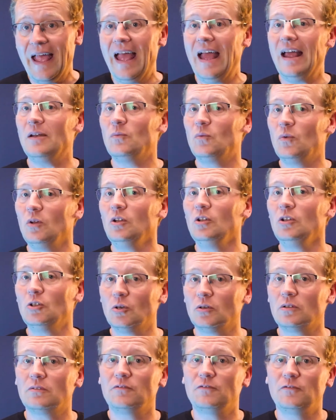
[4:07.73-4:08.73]
and we'll
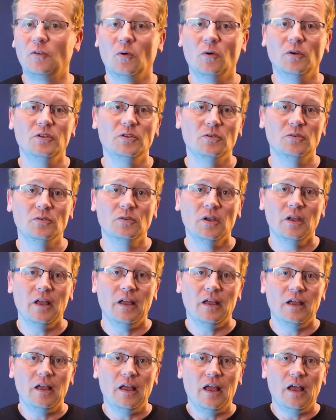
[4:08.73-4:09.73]
look for you.
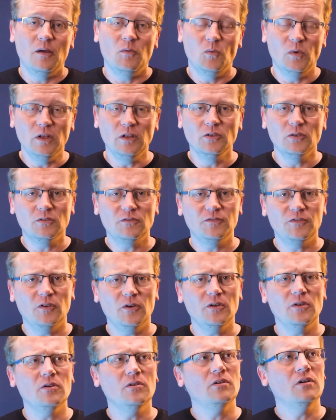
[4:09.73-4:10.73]
We'll look
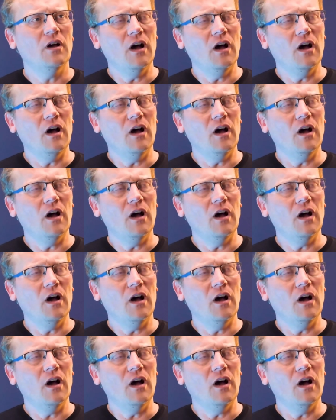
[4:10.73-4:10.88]
for you?